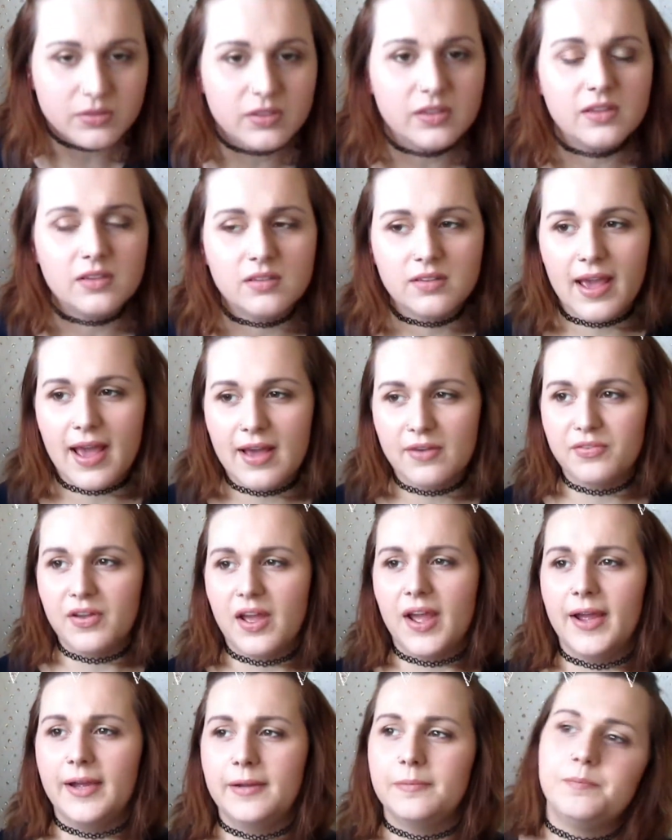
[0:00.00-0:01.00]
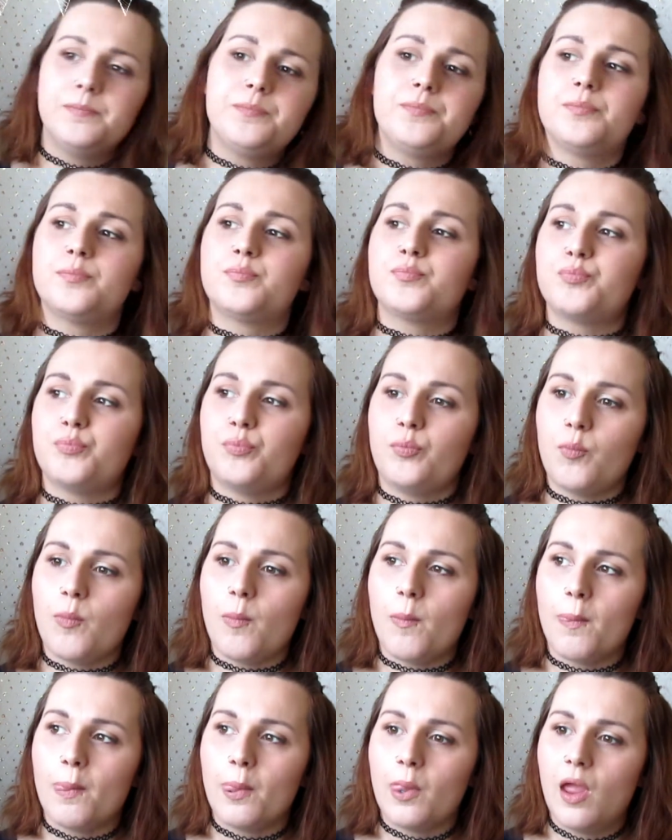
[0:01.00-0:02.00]
in this cafe,
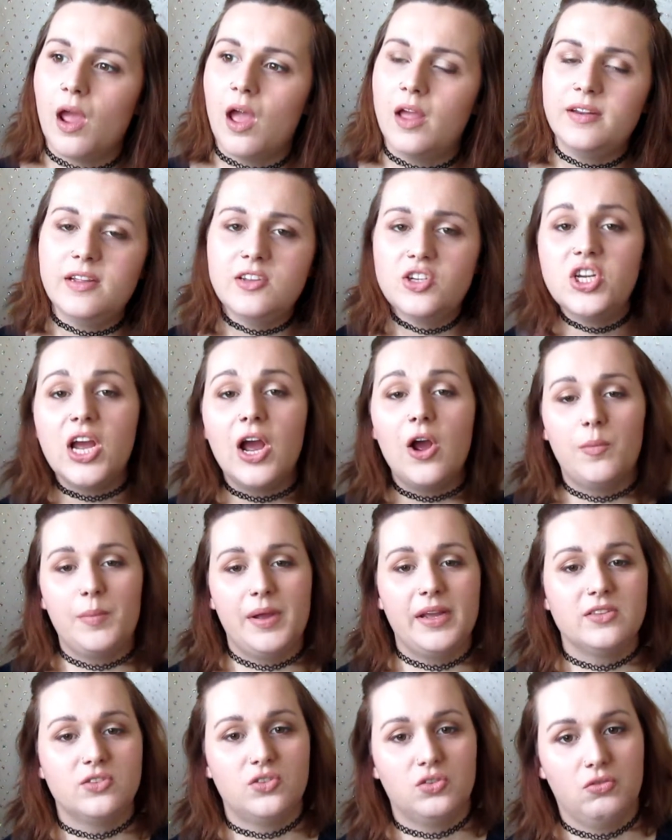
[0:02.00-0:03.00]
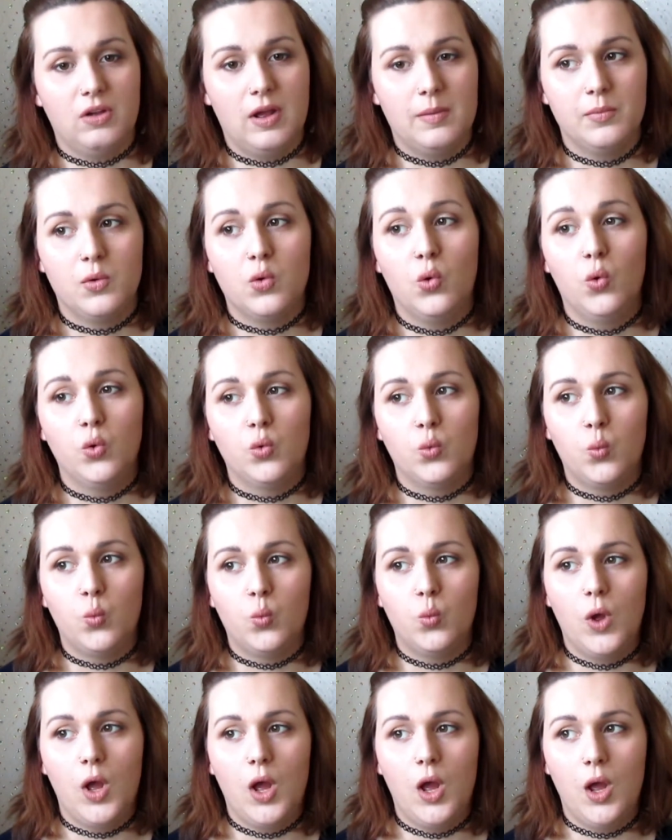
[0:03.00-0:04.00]
I did shout on my Instagram
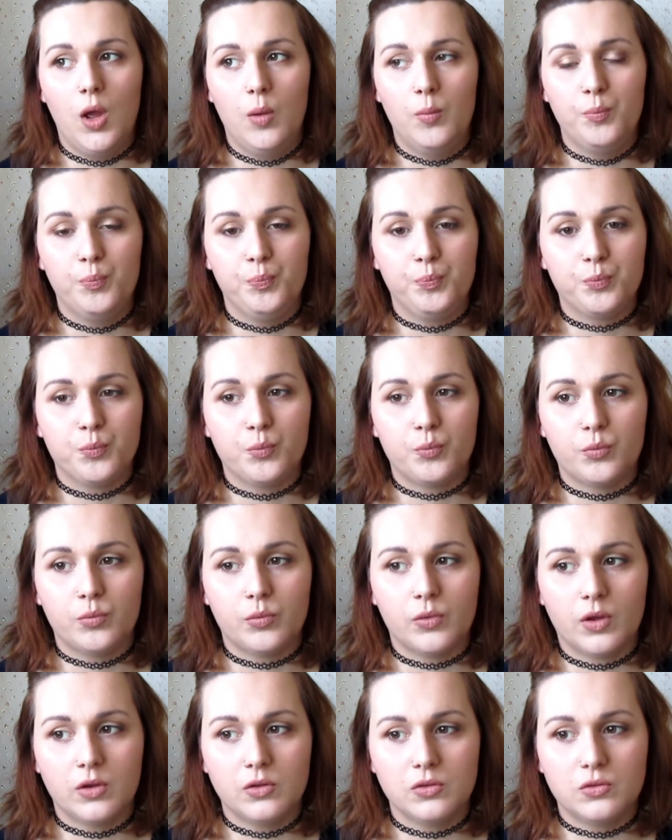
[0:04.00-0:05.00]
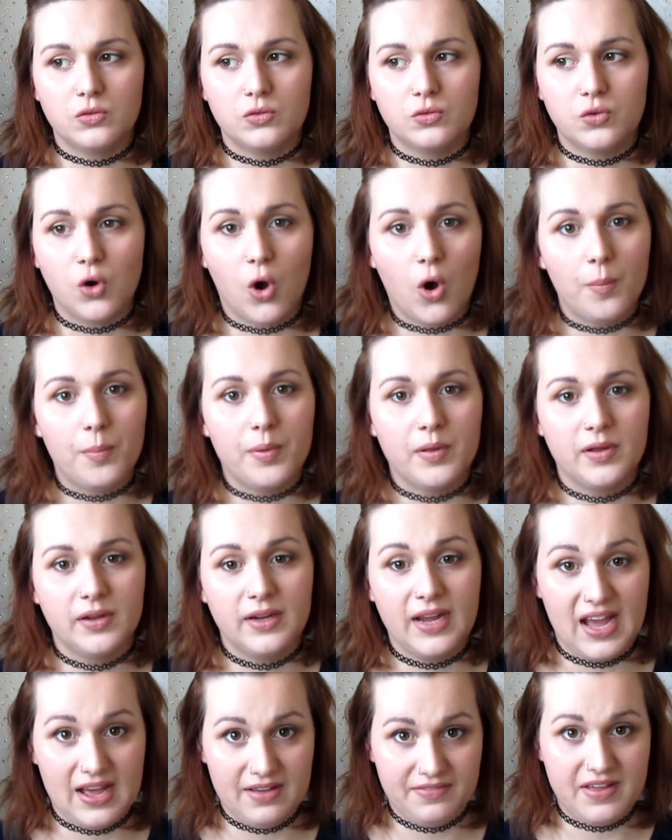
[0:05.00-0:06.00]
called Stop
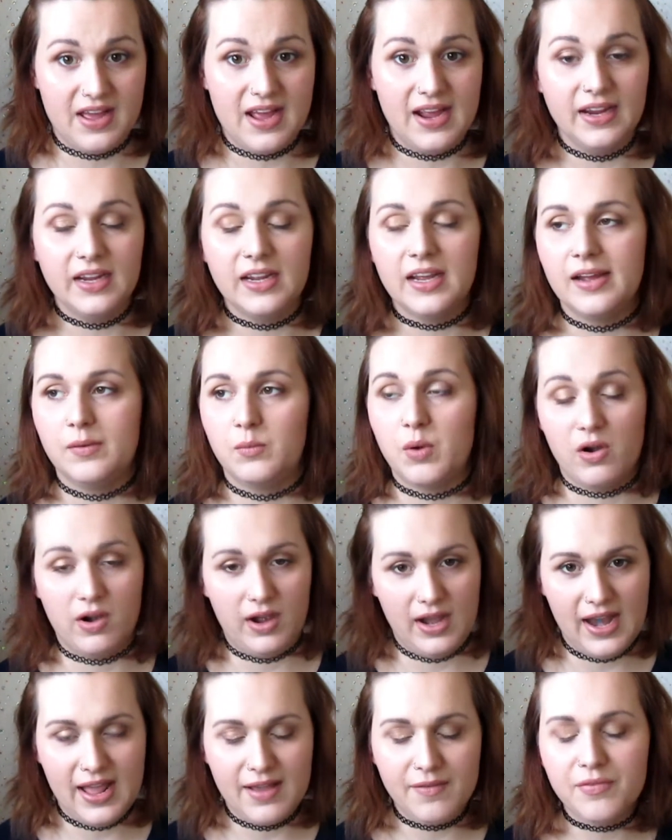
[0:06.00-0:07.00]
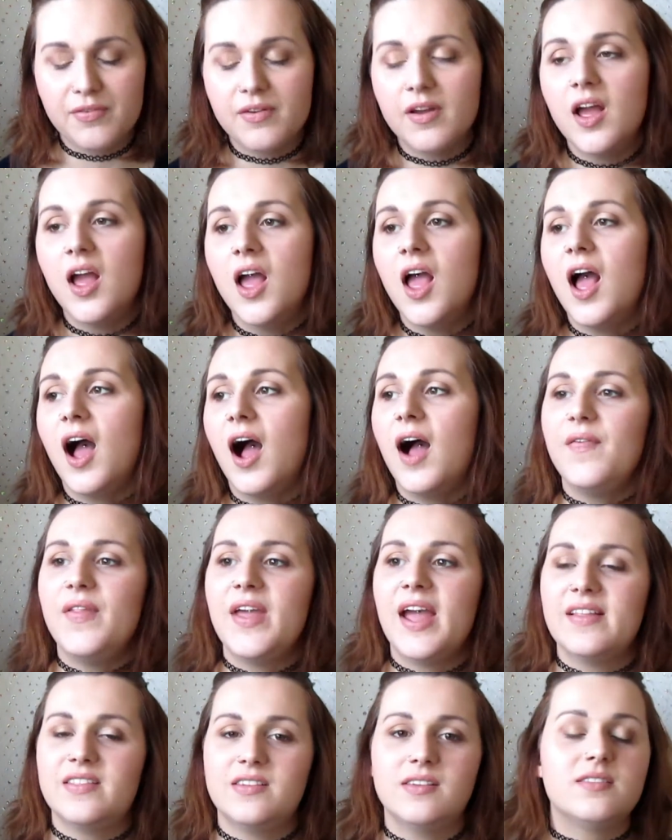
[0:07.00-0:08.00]
Cafe, where I live, and they
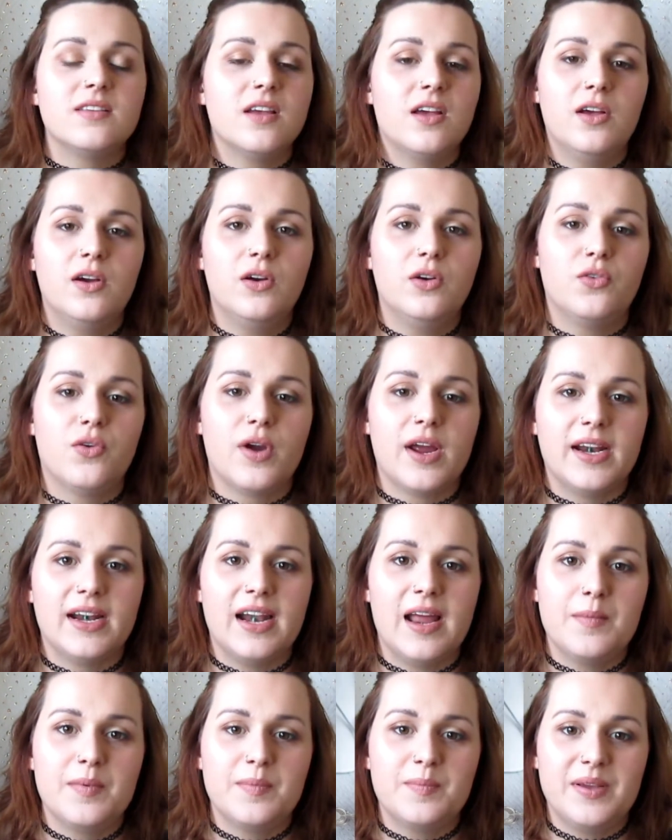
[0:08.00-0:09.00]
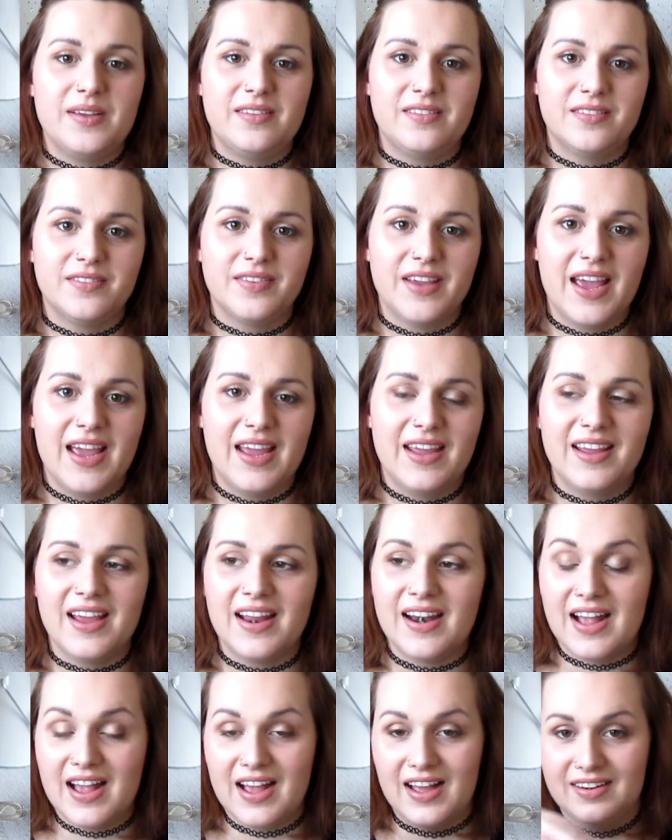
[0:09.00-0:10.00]
had this Earl Grey lemon piece of cake
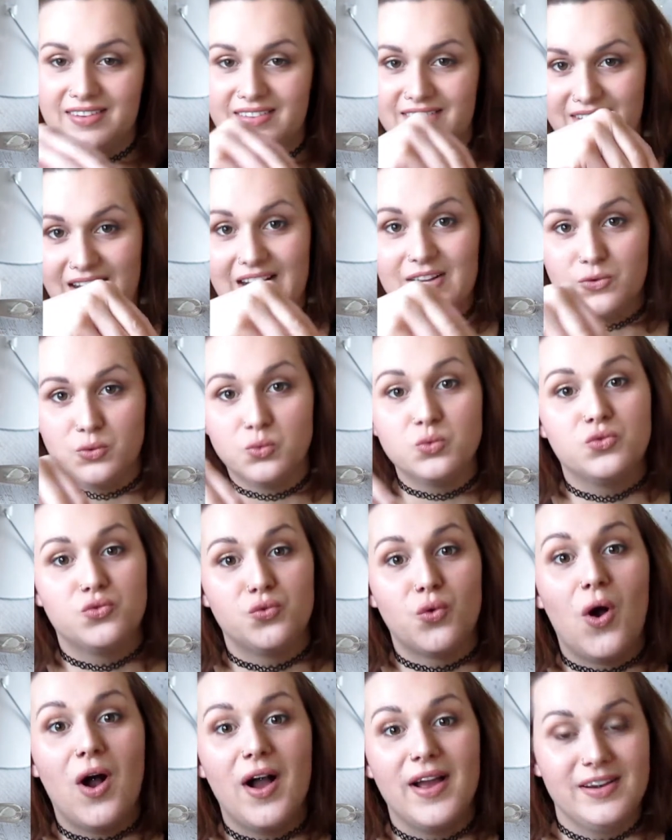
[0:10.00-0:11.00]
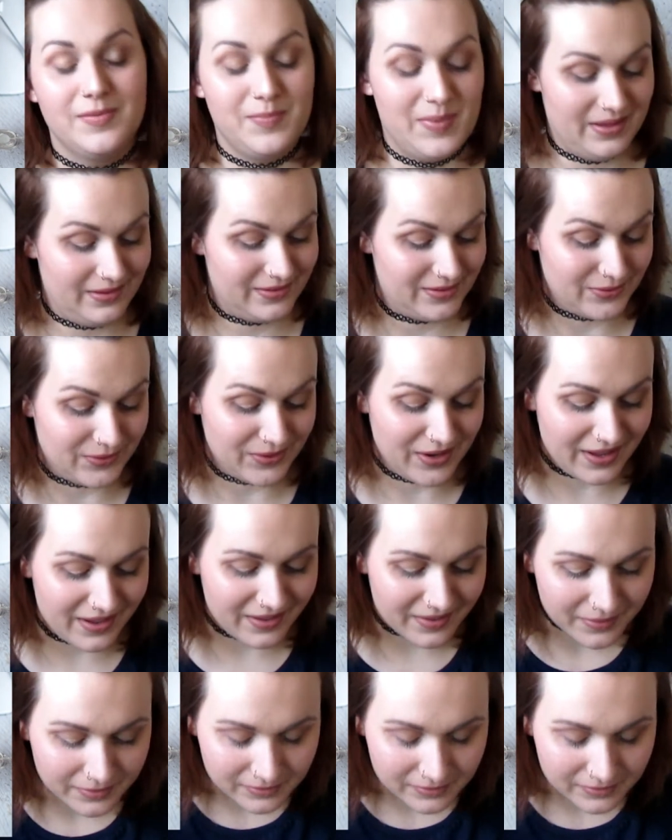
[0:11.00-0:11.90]
and it had actual dried bits on it.